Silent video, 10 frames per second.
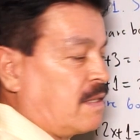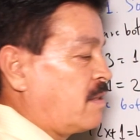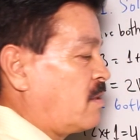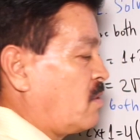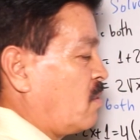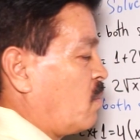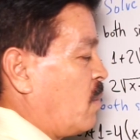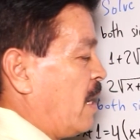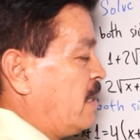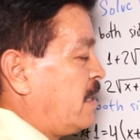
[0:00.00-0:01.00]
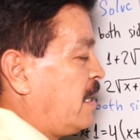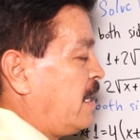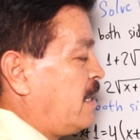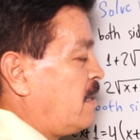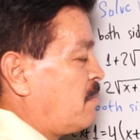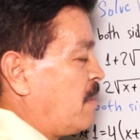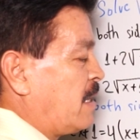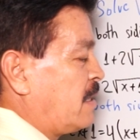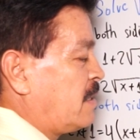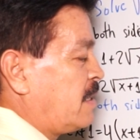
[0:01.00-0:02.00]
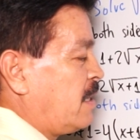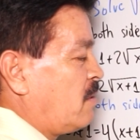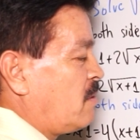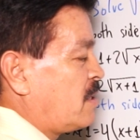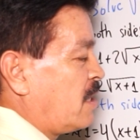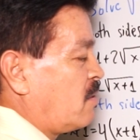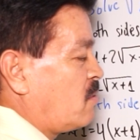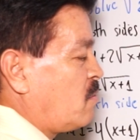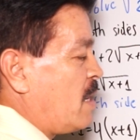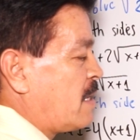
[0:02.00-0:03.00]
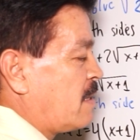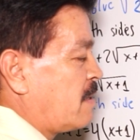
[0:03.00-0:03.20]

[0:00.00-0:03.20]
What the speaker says: So 1 here minus 0 is equals 1.